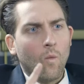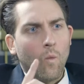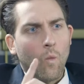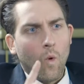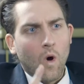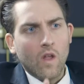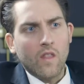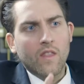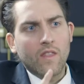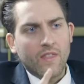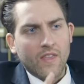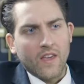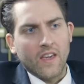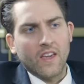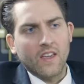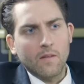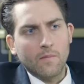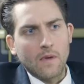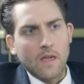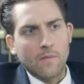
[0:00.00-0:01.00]
One
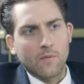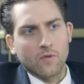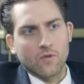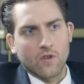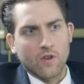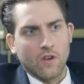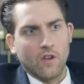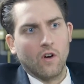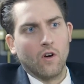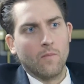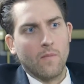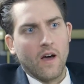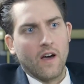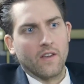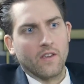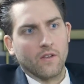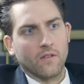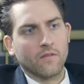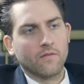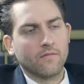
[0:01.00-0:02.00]
thing people should know
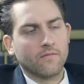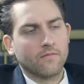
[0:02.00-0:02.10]
about you.